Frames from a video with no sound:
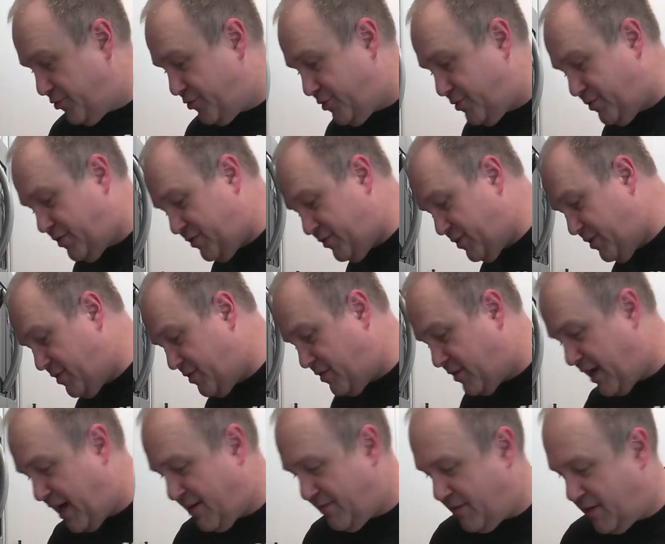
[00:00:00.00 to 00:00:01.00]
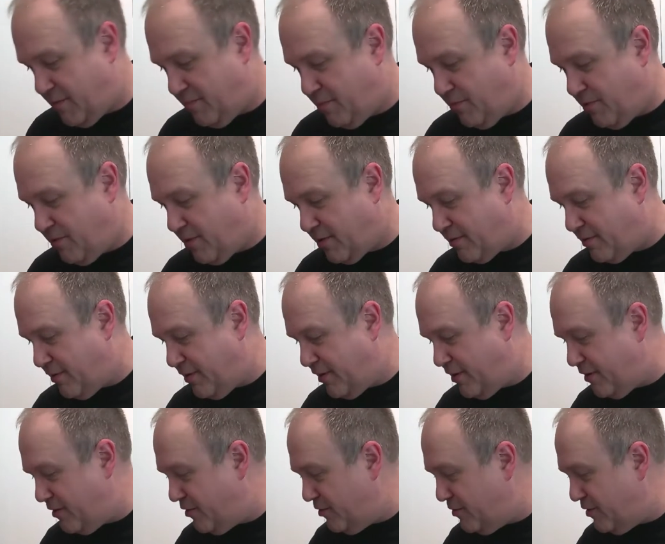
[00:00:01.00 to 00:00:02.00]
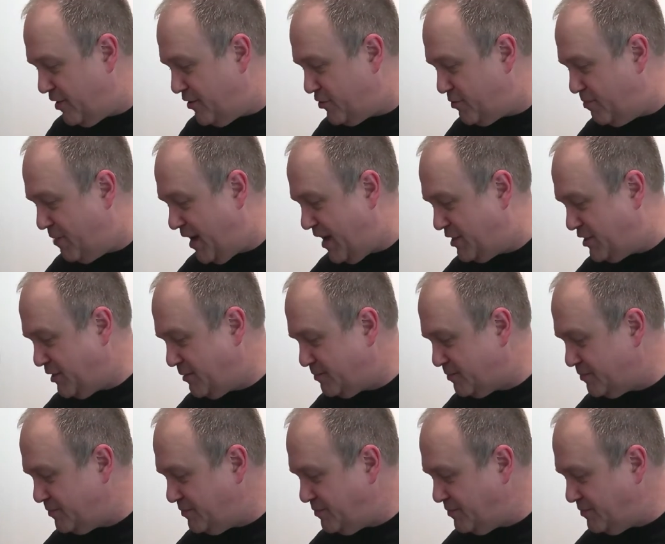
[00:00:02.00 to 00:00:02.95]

So let's get our half cup of water in here doing its magic.